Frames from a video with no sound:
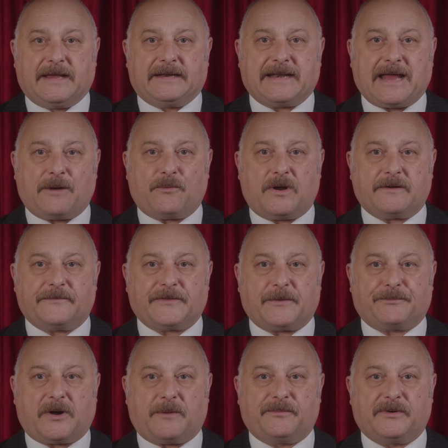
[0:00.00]
Now, one of the
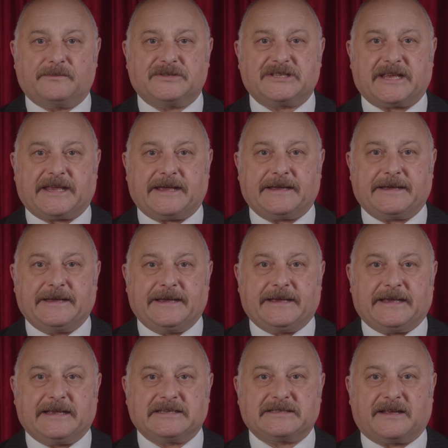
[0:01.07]
problems here
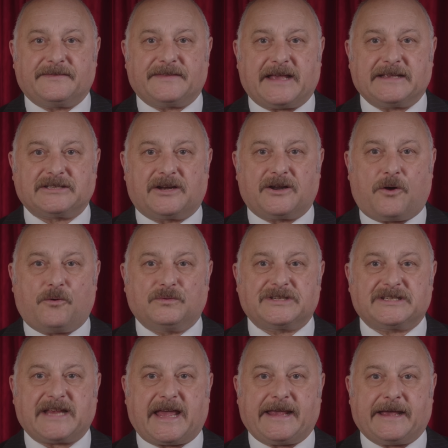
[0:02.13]
is that there's an old
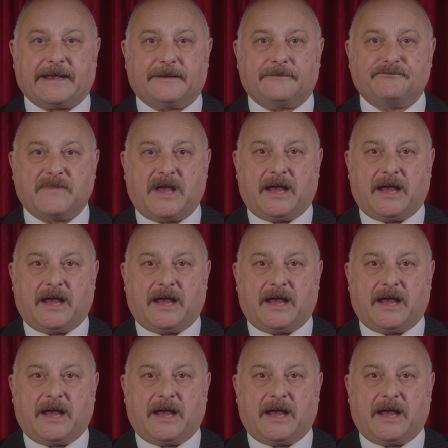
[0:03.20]
saying,